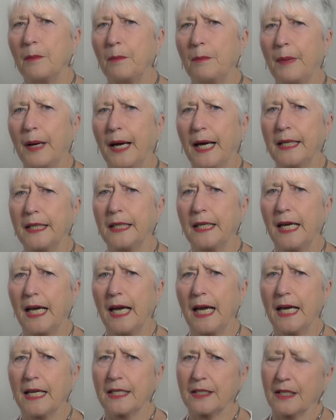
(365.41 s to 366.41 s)
But
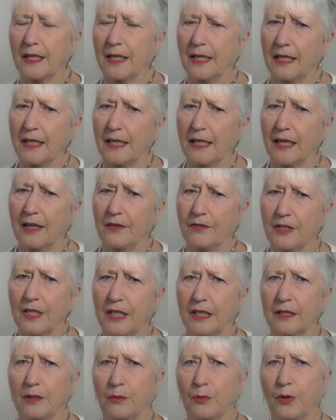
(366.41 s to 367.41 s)
as I have said
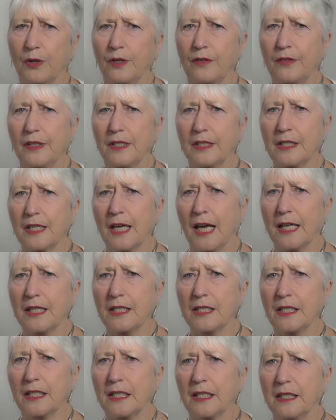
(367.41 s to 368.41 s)
in the previous
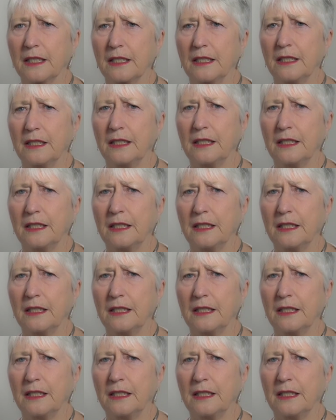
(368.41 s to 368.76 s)
answer,